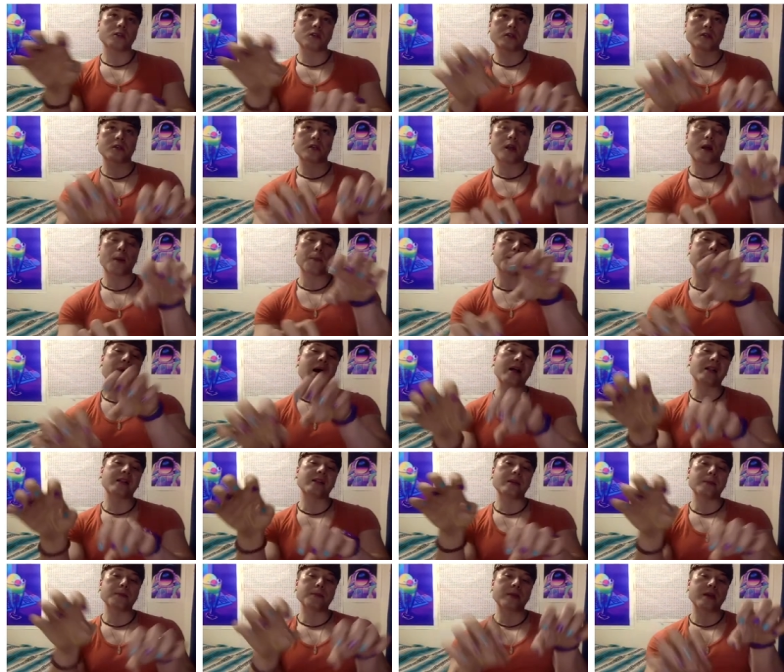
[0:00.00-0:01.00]
Looks like a
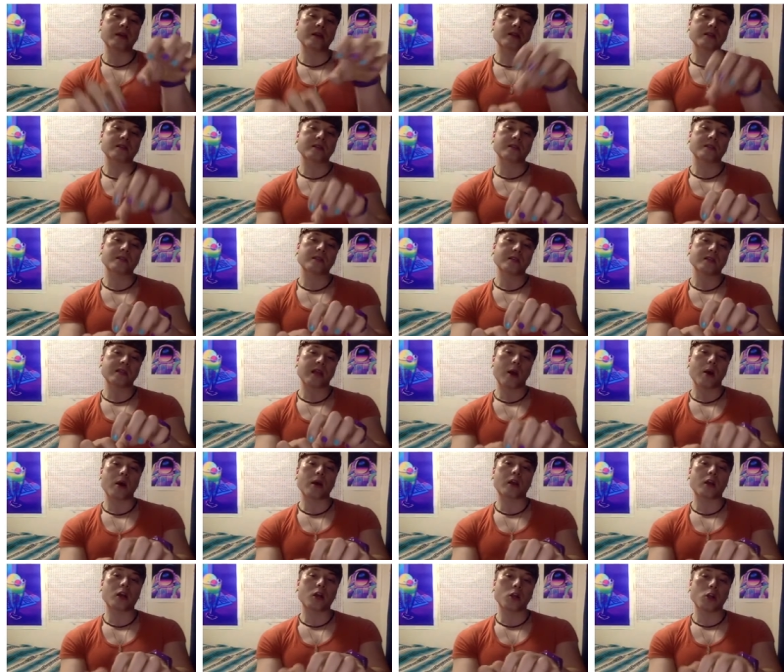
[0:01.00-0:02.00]
motley mix is how
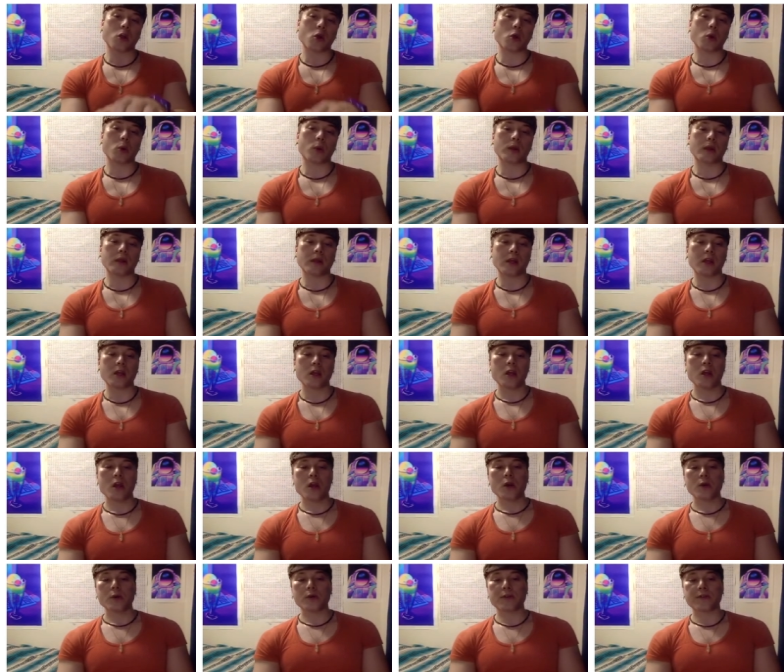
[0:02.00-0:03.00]
I colloquially
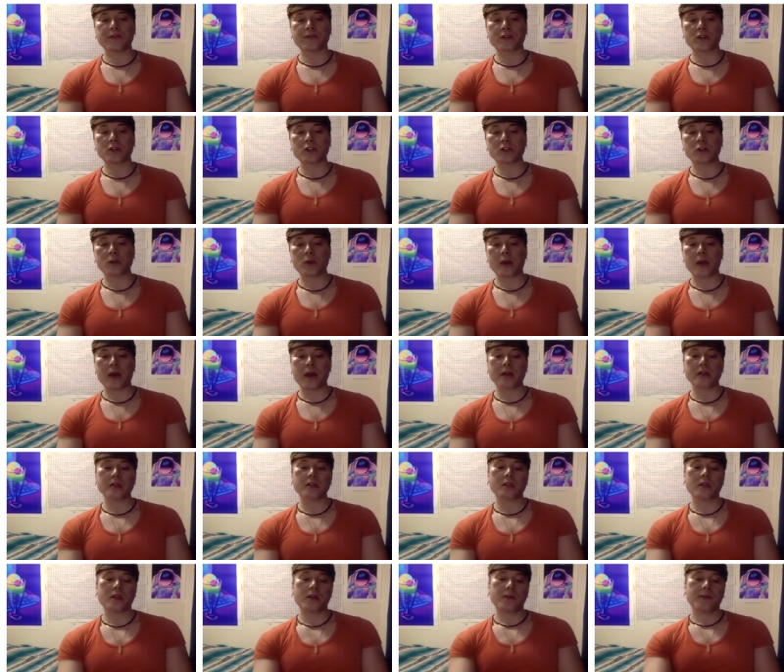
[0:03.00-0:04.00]
refer to it
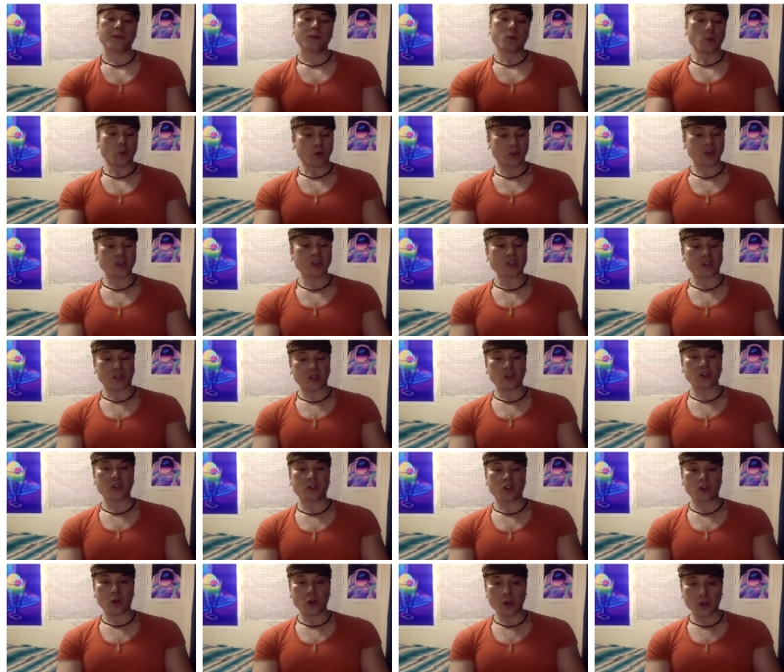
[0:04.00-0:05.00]
as, which is
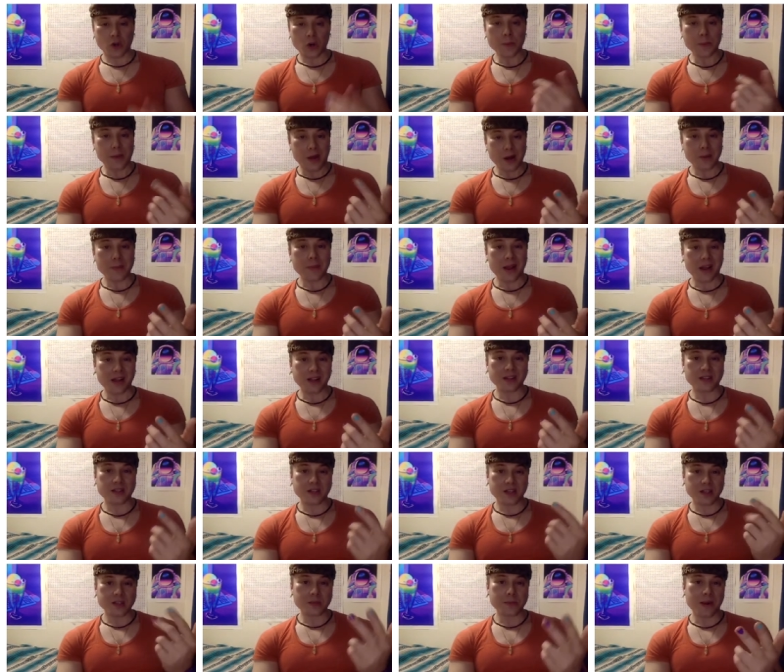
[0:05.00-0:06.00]
literally showing your
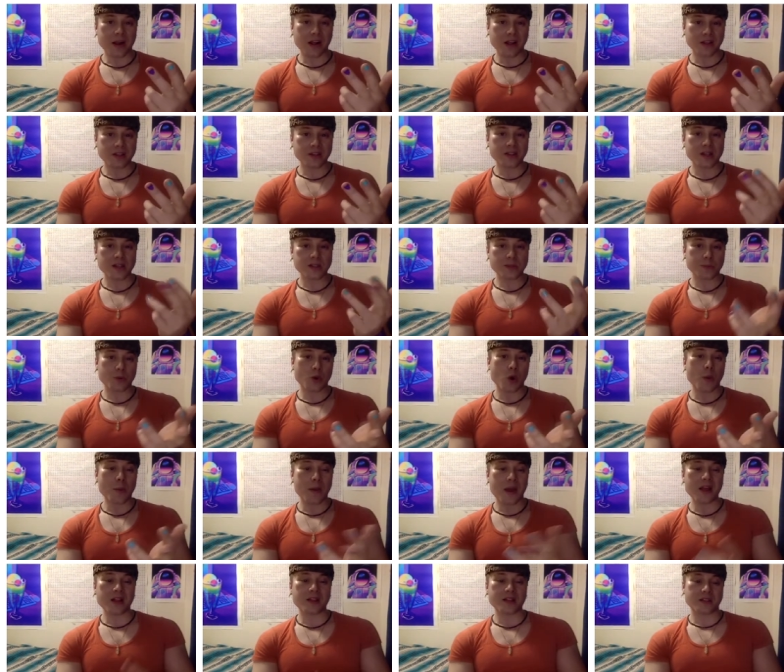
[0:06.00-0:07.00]
metamyelocytes, myelocytes,
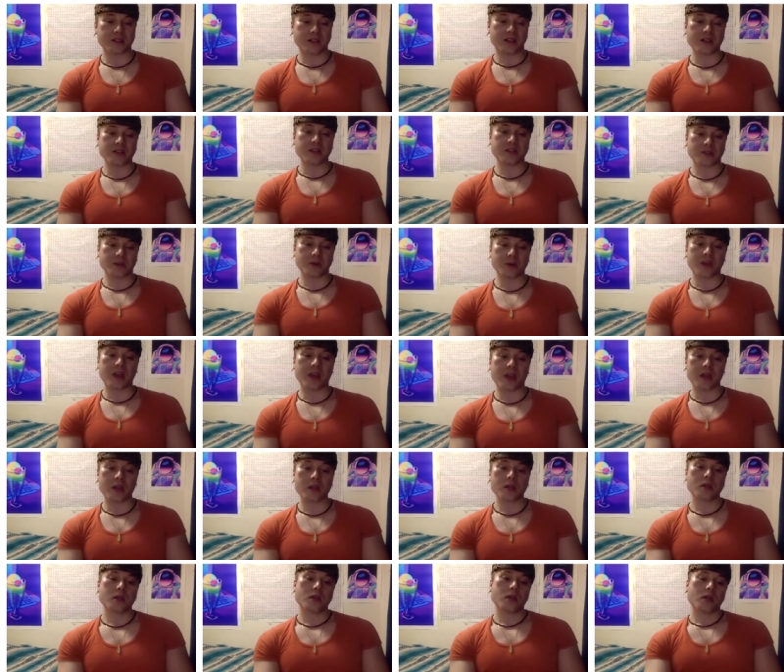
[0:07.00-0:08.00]
promyelocytes, okay?